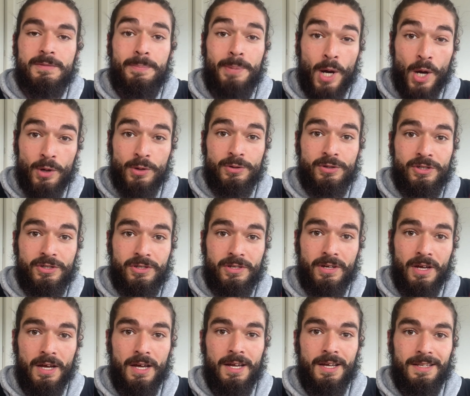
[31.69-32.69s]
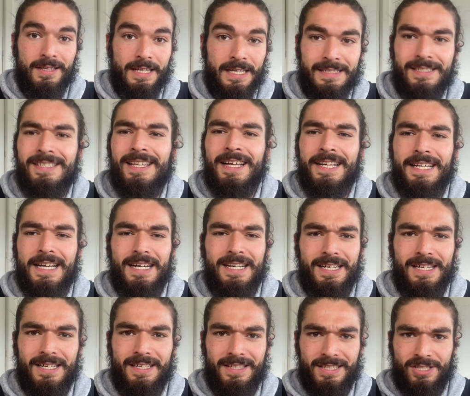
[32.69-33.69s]
post, it's like
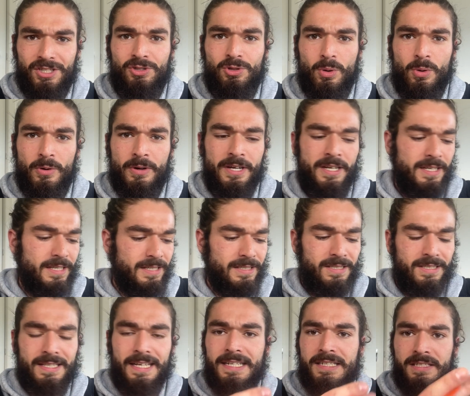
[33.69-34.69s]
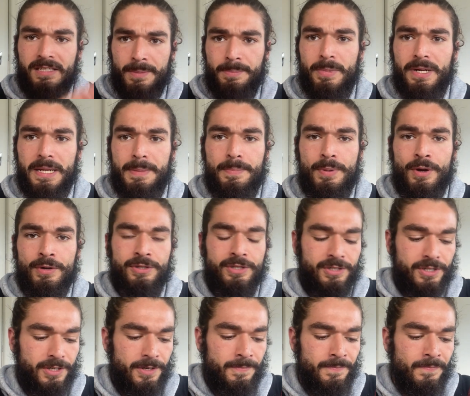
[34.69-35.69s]
the story, it's like somebody
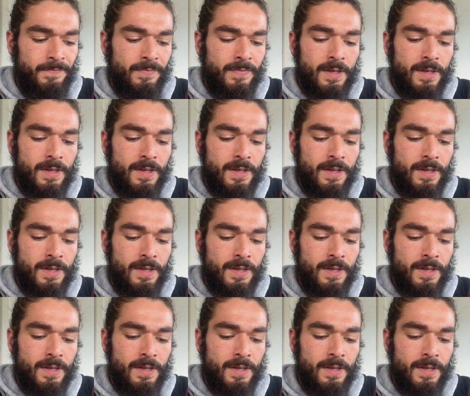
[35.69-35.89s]
posted.